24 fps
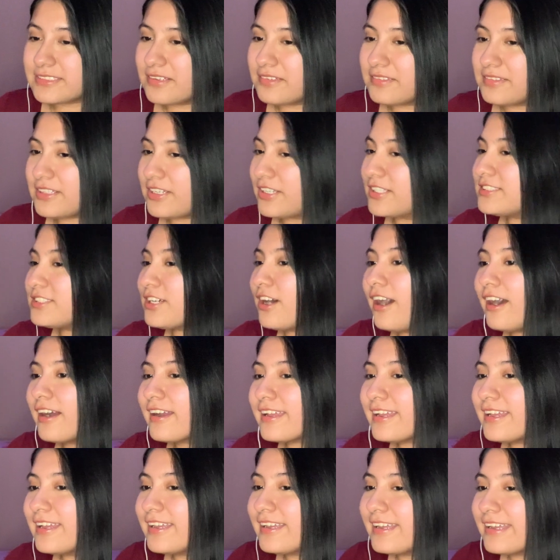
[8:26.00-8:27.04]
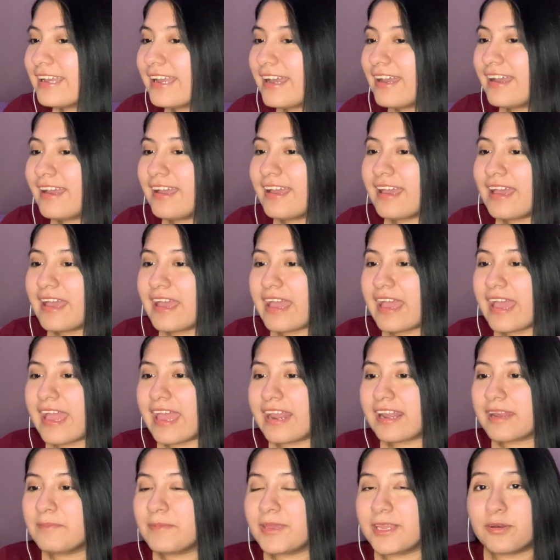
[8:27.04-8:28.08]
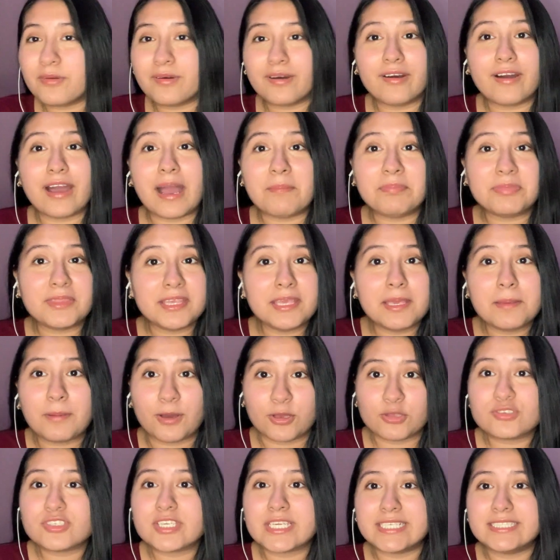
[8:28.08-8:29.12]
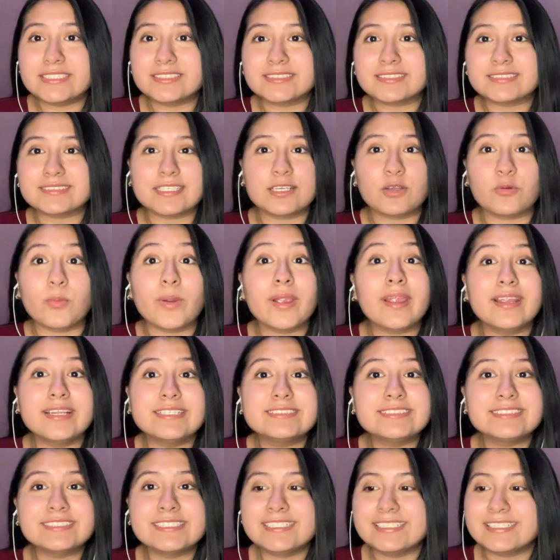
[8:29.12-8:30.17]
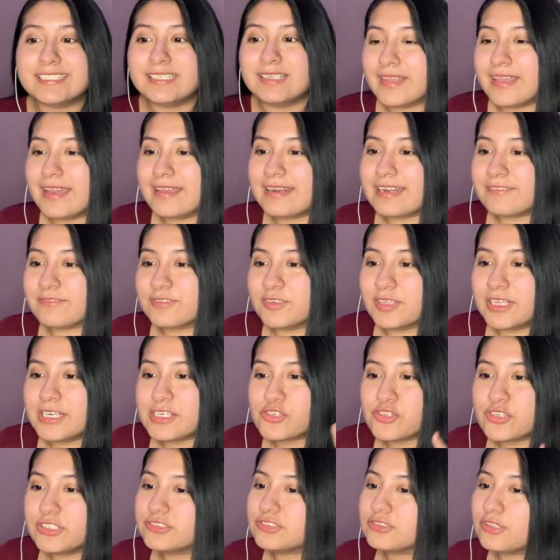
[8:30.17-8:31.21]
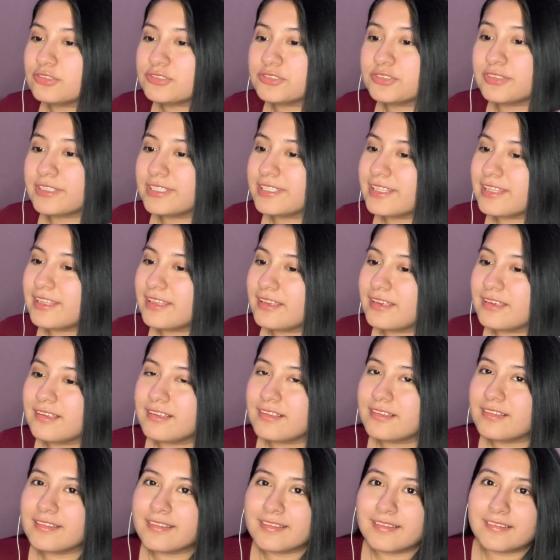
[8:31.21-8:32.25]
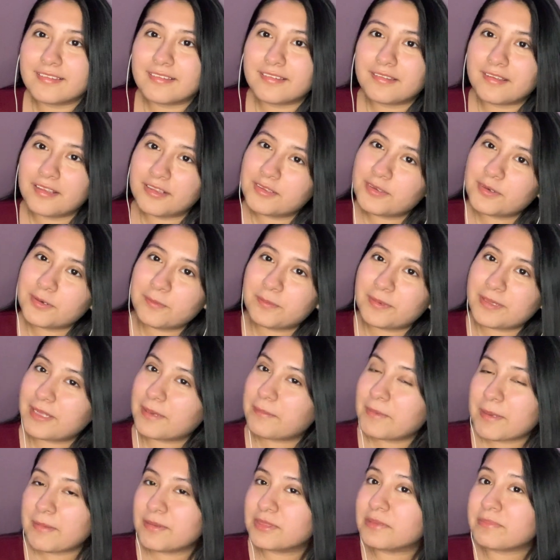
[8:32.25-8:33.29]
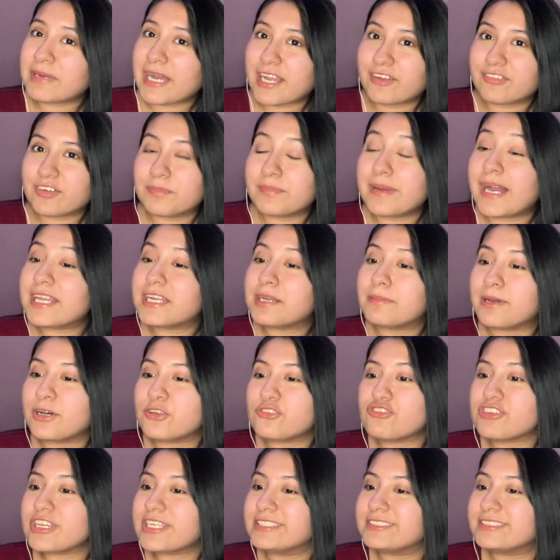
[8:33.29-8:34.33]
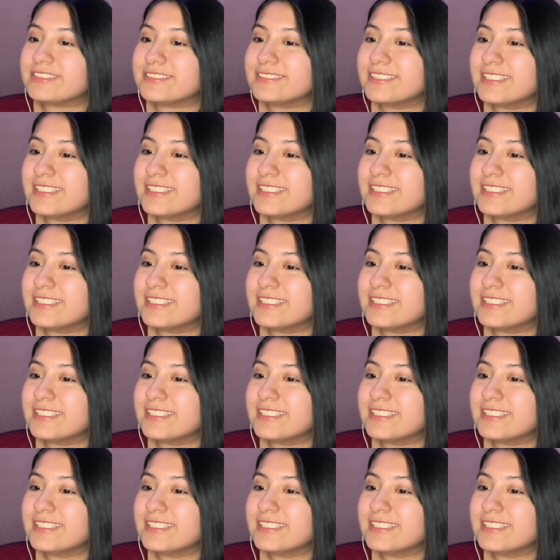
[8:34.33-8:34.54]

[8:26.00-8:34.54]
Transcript: they're talking, and meanwhile, I'm thinking about Chase. Like, where is he? And I feel like she's also thinking a little bit, like maybe in the back of her mind about Chase.